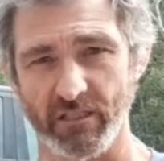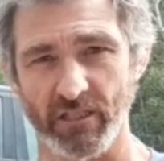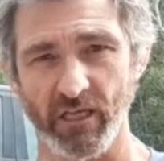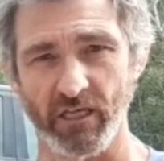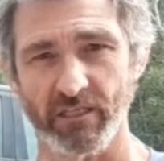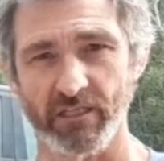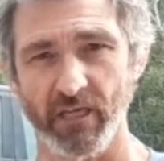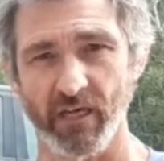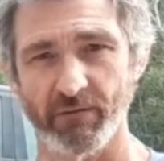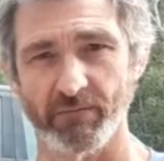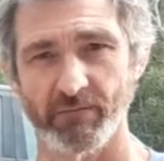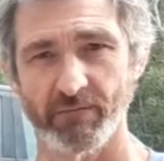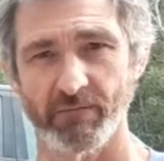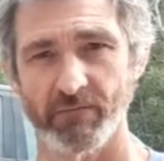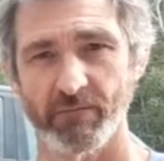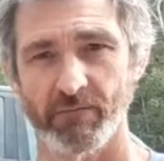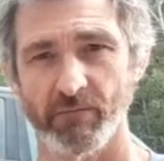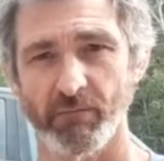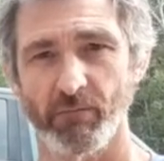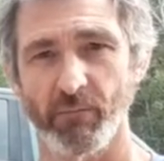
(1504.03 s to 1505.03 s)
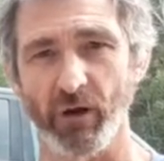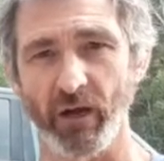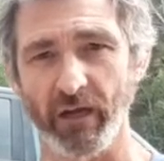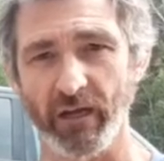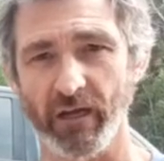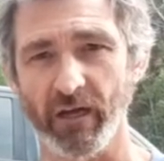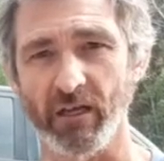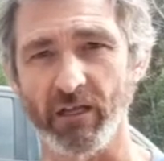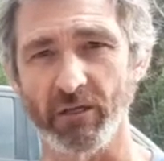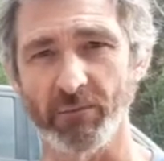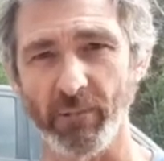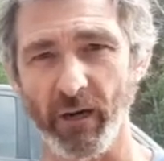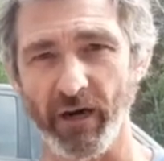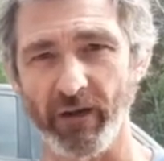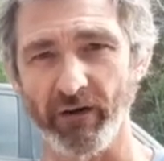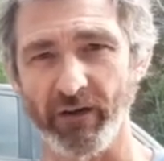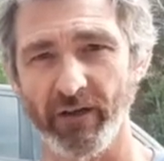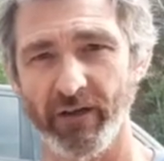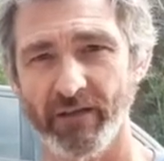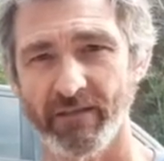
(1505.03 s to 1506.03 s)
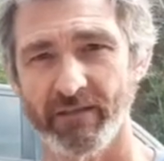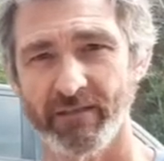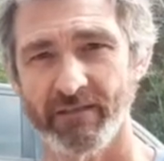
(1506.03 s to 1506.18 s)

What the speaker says: you next time. Brian Cully Pottery.